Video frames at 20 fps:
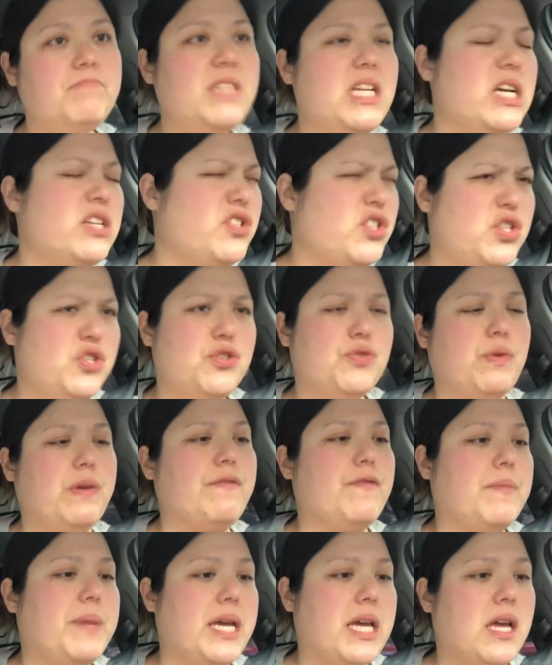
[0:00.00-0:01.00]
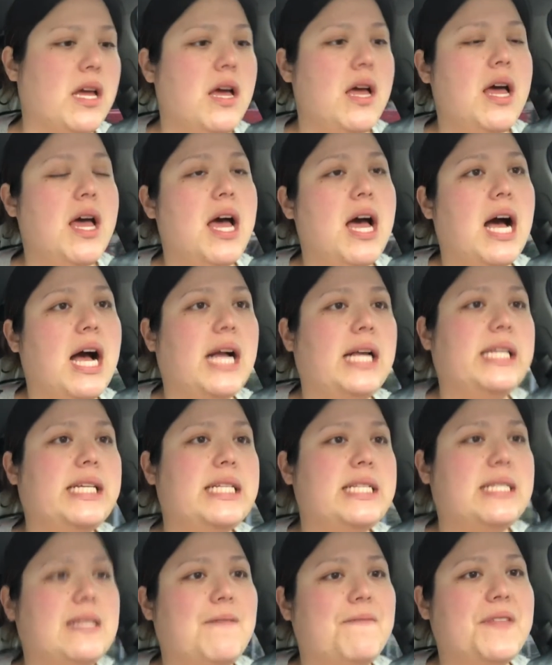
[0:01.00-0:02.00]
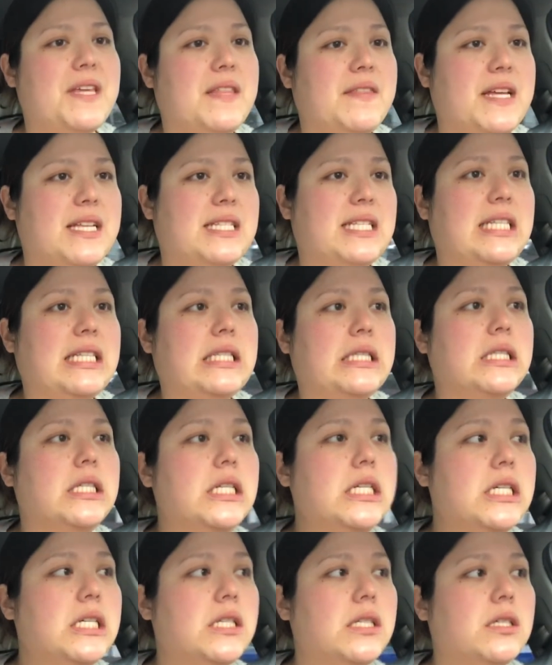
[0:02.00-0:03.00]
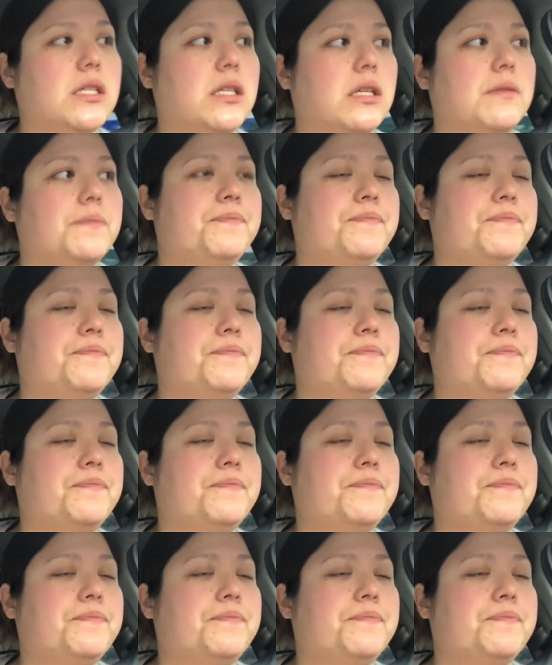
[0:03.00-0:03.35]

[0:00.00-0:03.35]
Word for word: It's too sweet for me. I need something that's a little